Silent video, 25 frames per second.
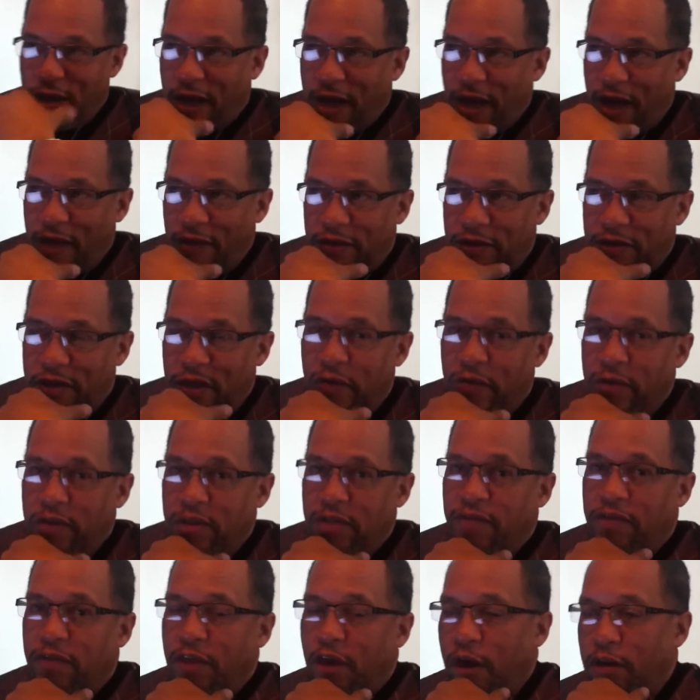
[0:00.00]
I have a
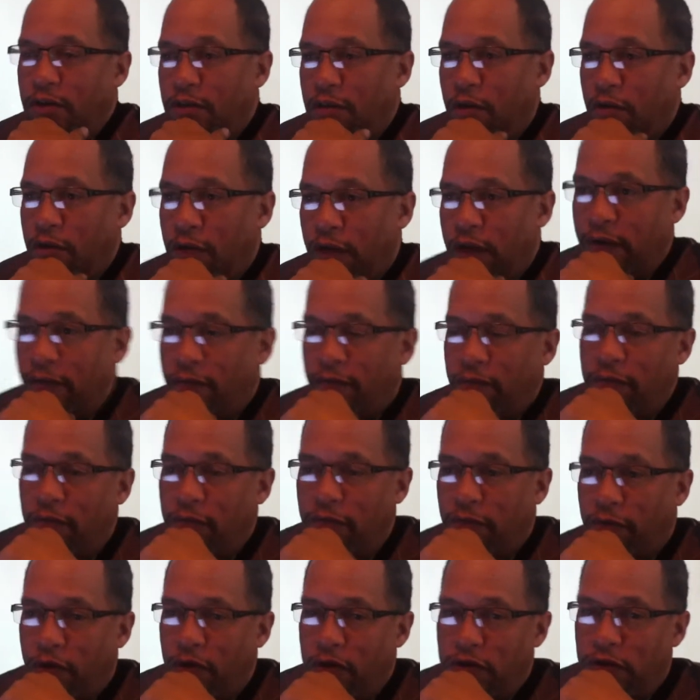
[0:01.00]
series of thoughts on that.
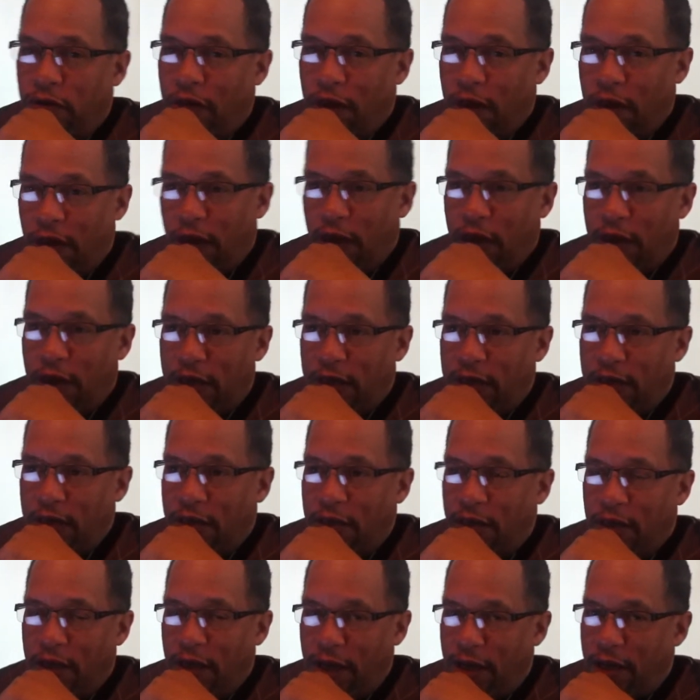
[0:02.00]
First thing is,
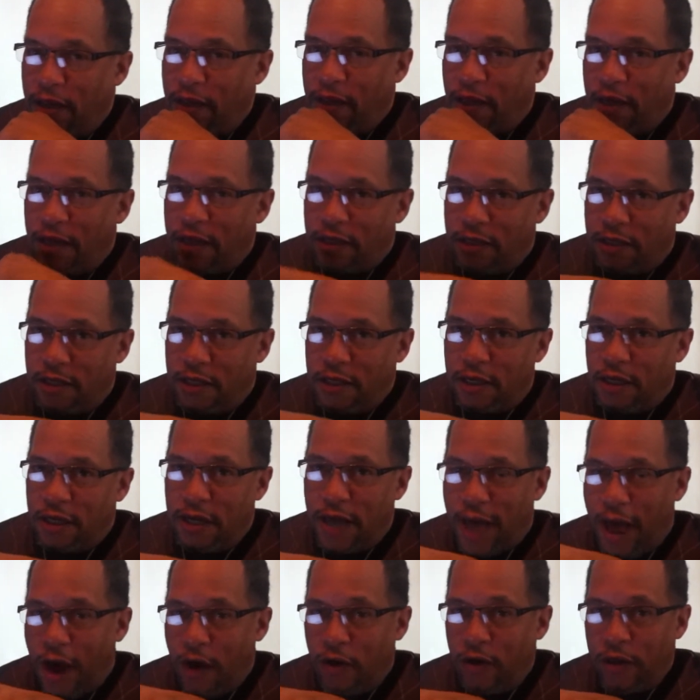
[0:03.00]
anything that's
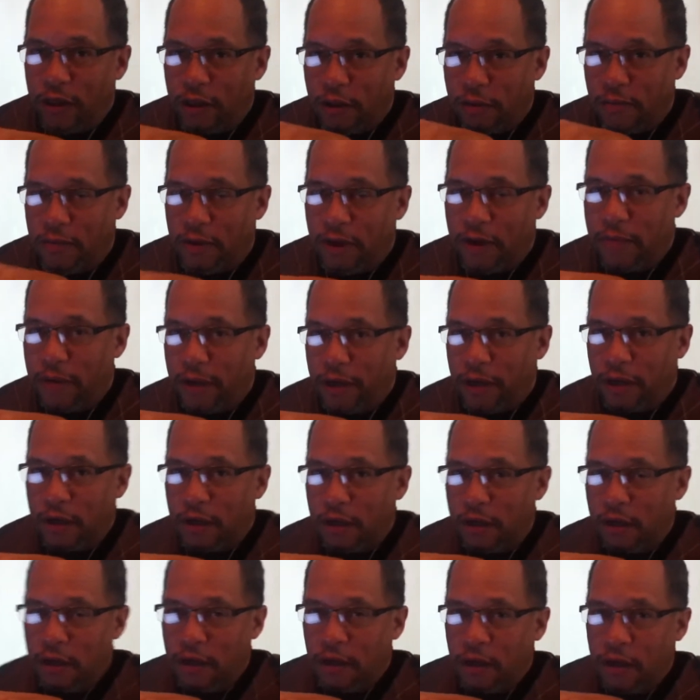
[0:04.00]
done out in the public
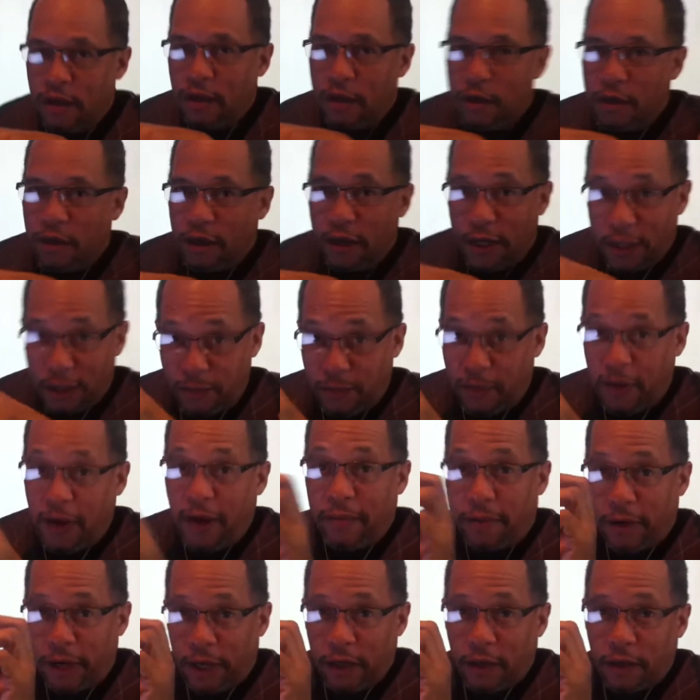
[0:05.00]
is
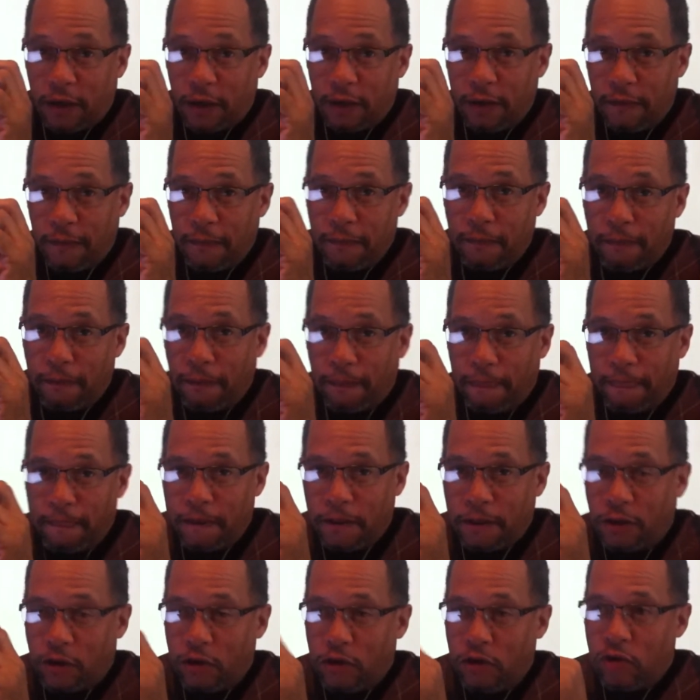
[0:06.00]
public,
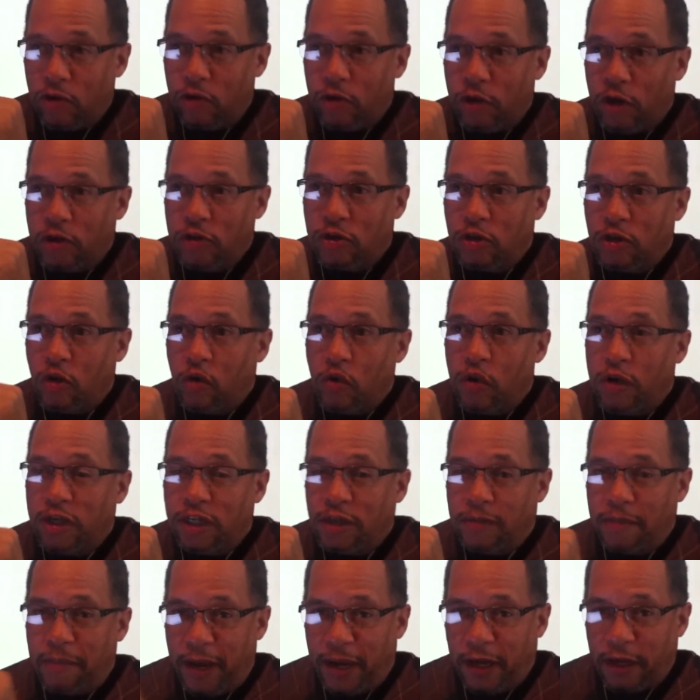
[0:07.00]
so there's
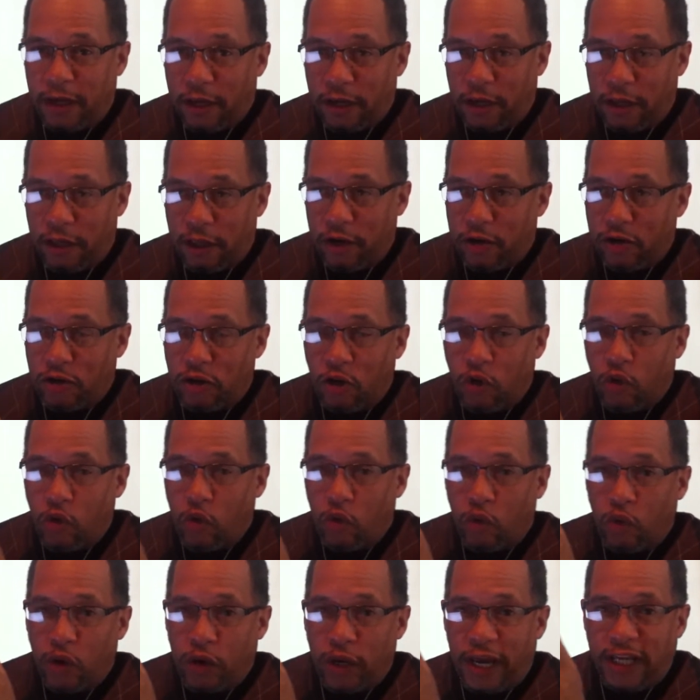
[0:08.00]

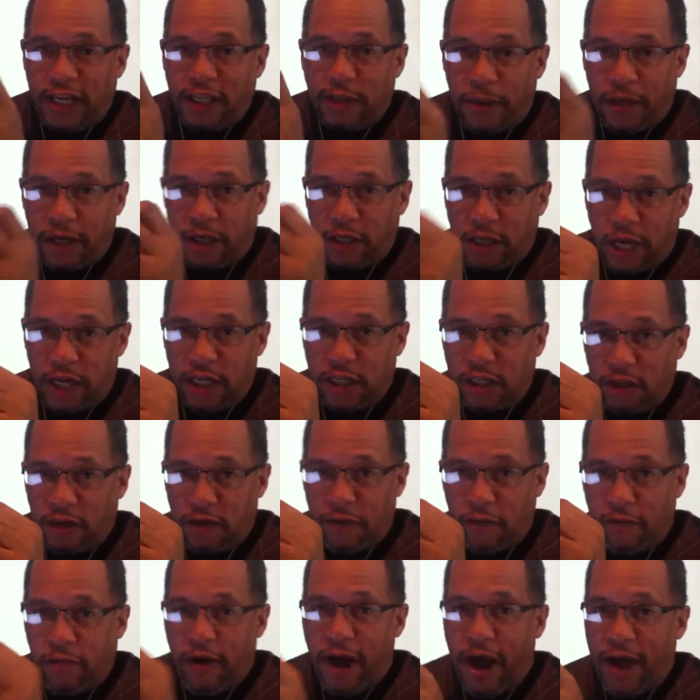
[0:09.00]
no expectation
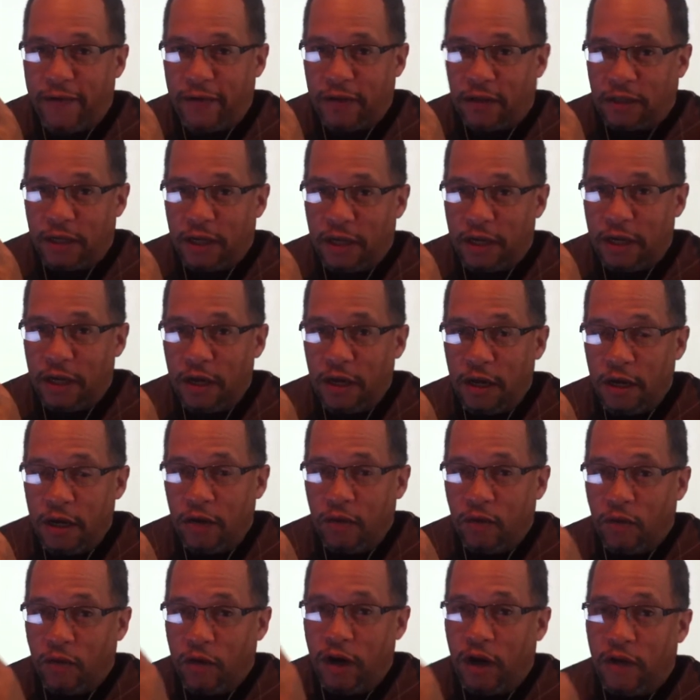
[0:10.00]
of privacy
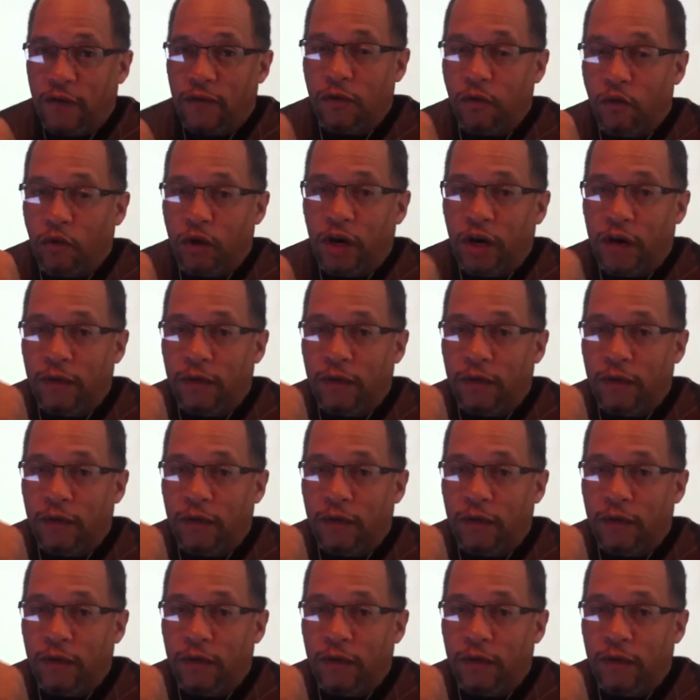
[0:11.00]
whenever